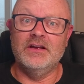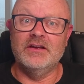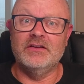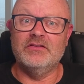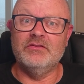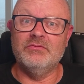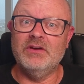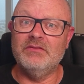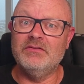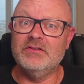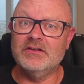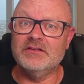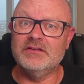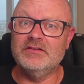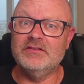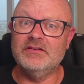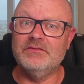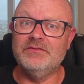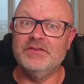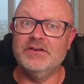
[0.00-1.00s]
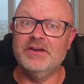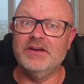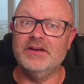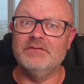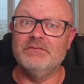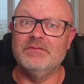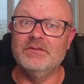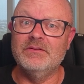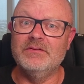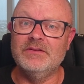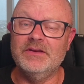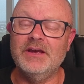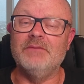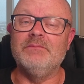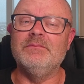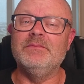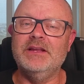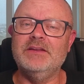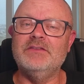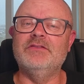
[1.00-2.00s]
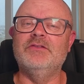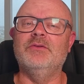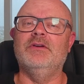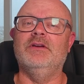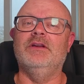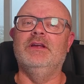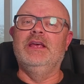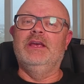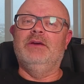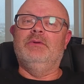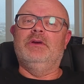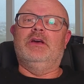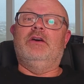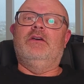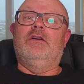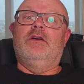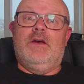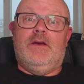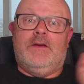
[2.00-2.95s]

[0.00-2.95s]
Should we have a look at the selfie cam? Yeah, let's do it. Here we go.